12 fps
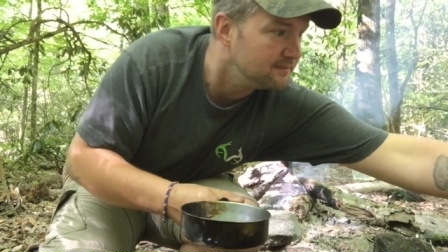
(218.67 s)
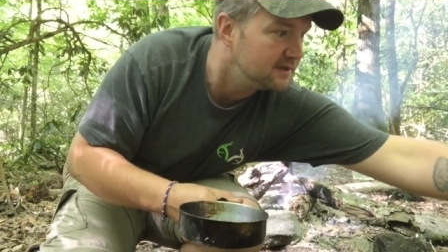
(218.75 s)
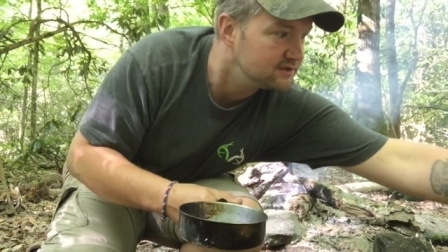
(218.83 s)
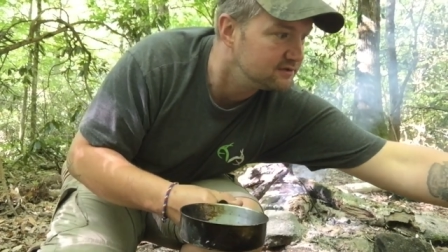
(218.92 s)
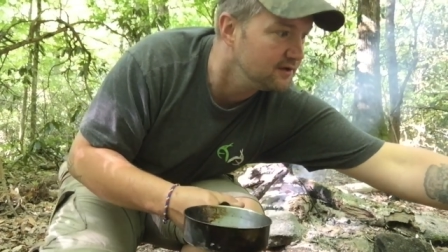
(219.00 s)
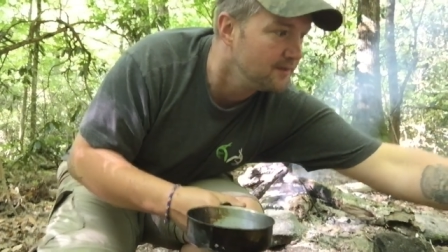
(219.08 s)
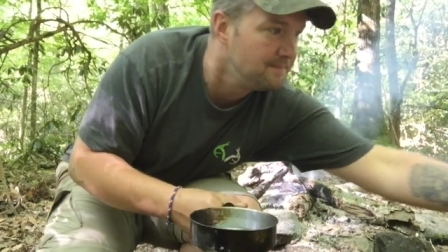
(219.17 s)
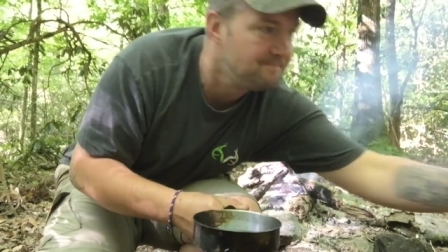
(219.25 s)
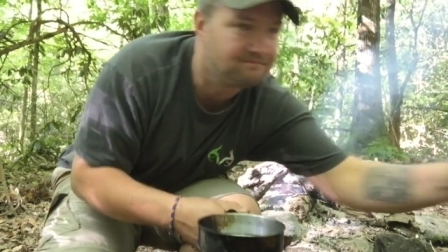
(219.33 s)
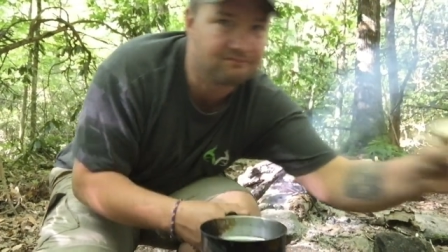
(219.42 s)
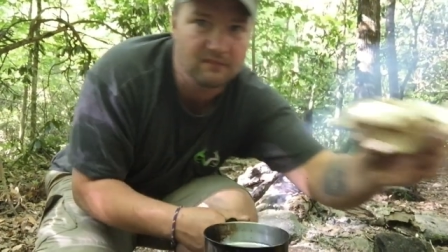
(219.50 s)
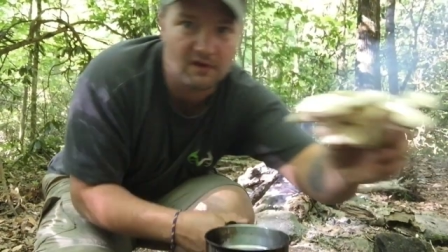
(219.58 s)
mushroom
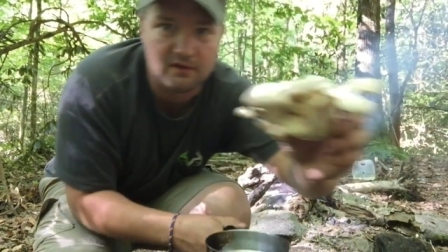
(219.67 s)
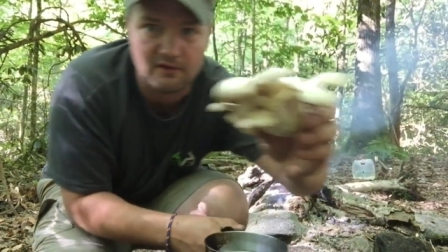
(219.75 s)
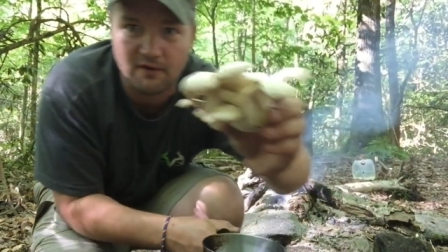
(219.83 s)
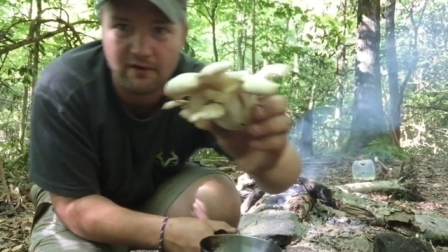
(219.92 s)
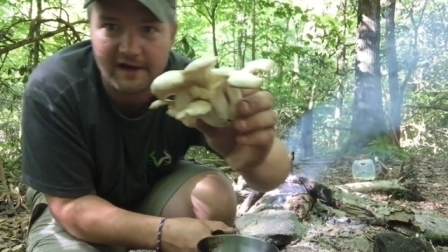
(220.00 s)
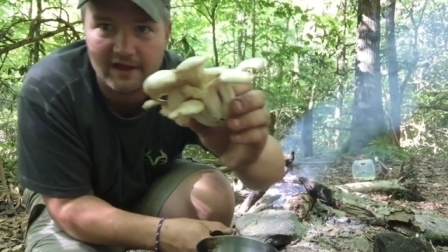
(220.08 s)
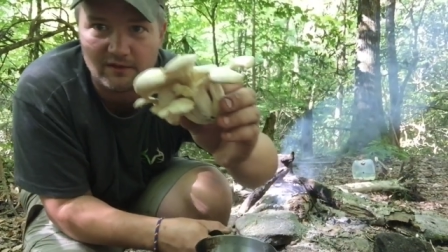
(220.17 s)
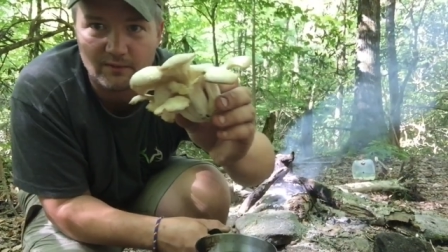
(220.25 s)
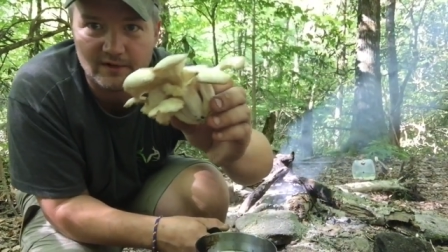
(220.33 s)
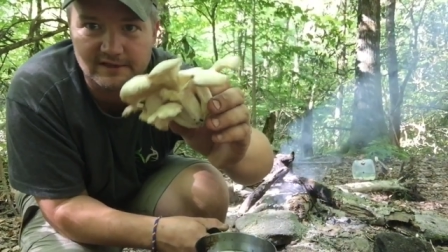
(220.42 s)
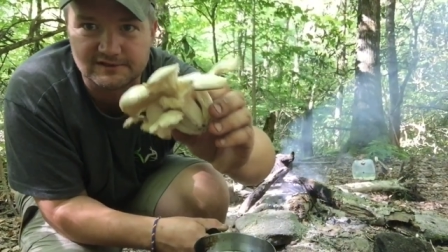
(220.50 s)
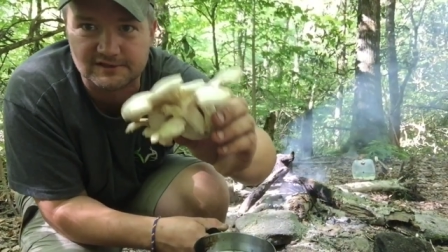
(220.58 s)
growing out in the
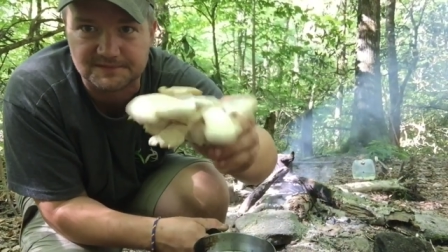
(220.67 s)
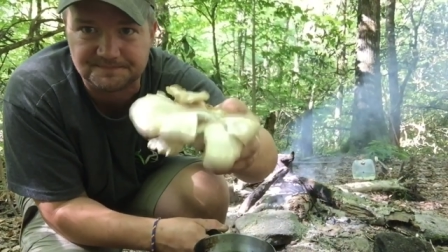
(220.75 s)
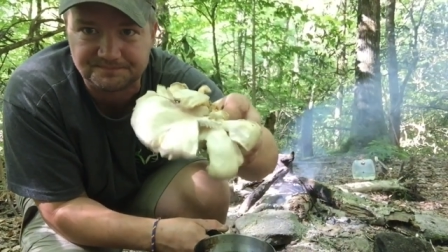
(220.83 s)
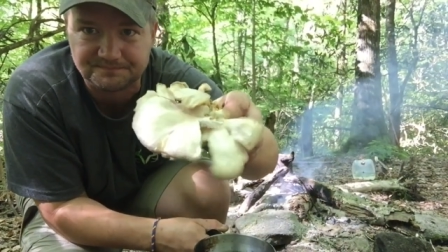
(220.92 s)
woods,